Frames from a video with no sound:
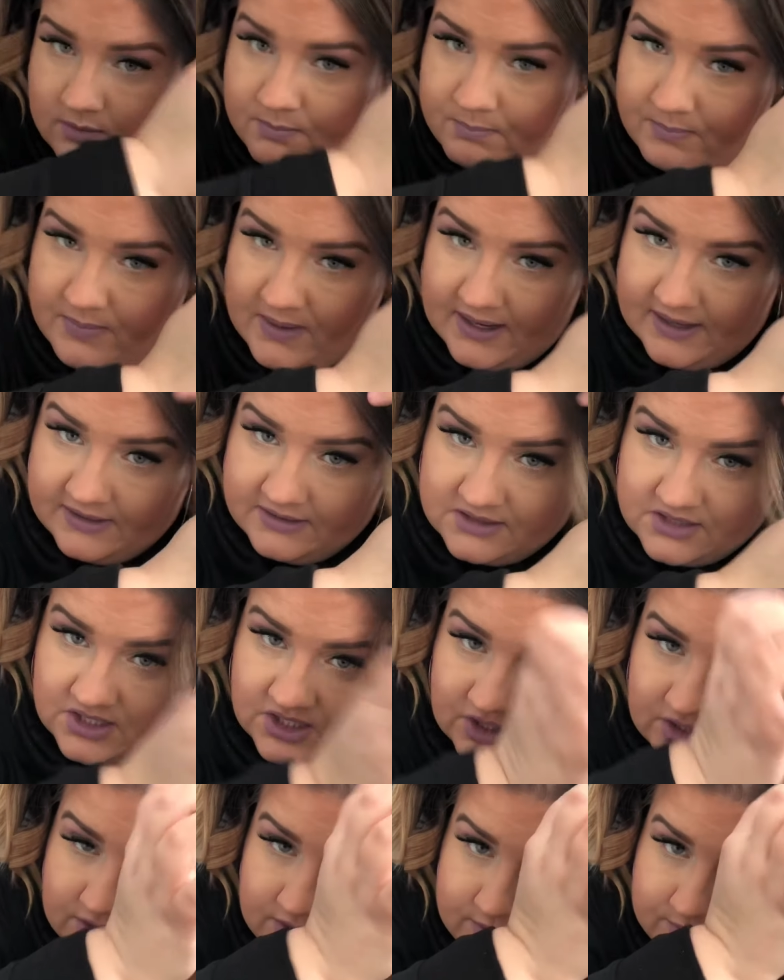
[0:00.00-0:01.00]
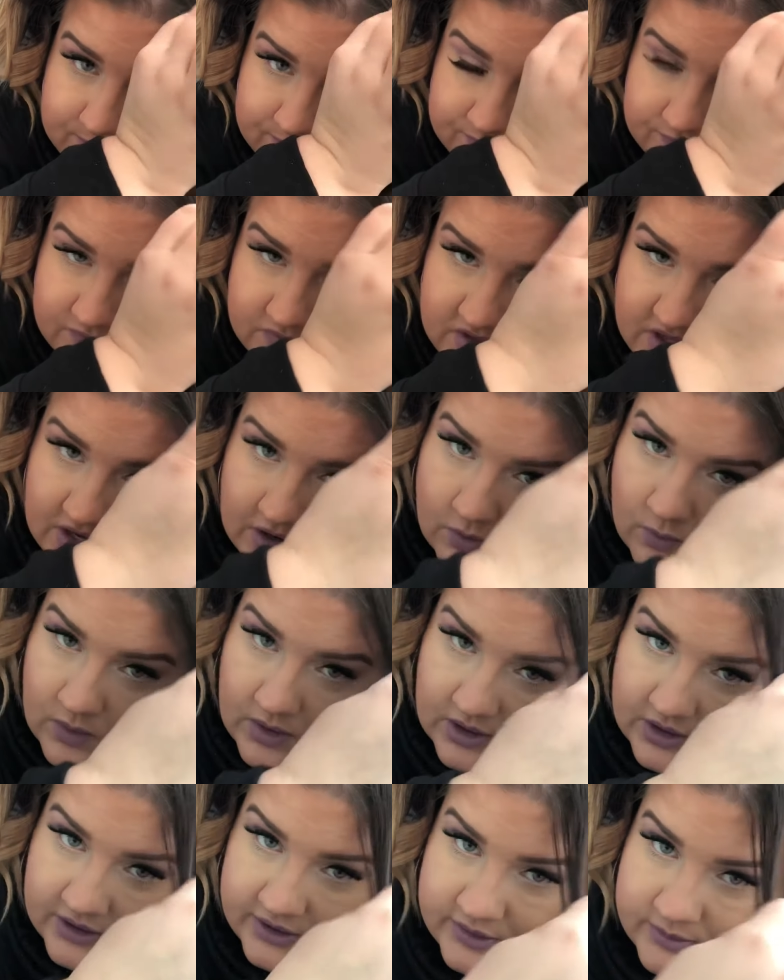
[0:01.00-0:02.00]
But they all
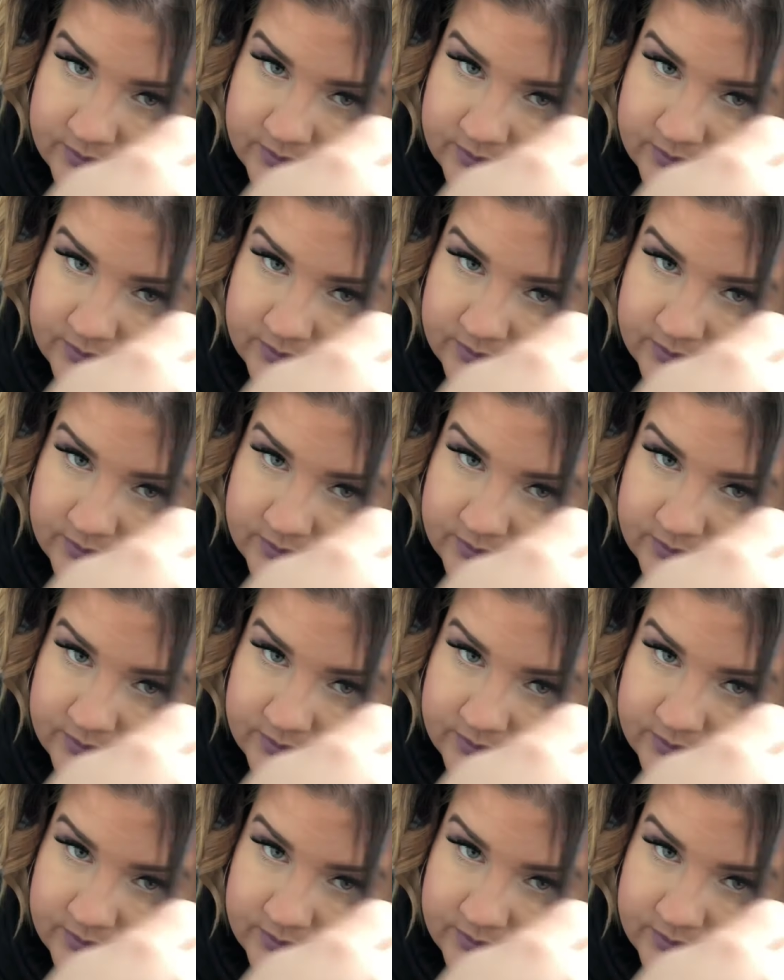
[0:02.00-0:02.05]
work.